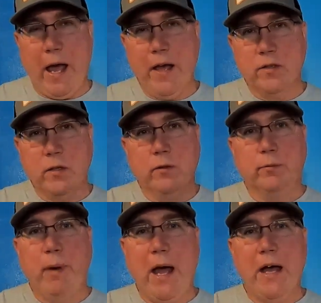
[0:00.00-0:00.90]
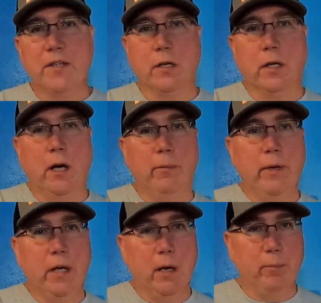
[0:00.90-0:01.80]
as those bass are
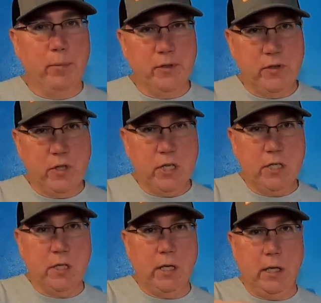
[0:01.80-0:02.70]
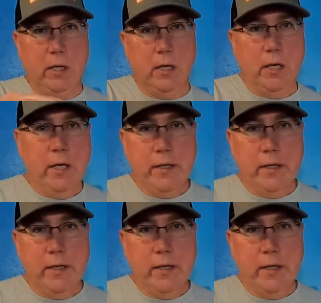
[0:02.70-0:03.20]
coming up, positioning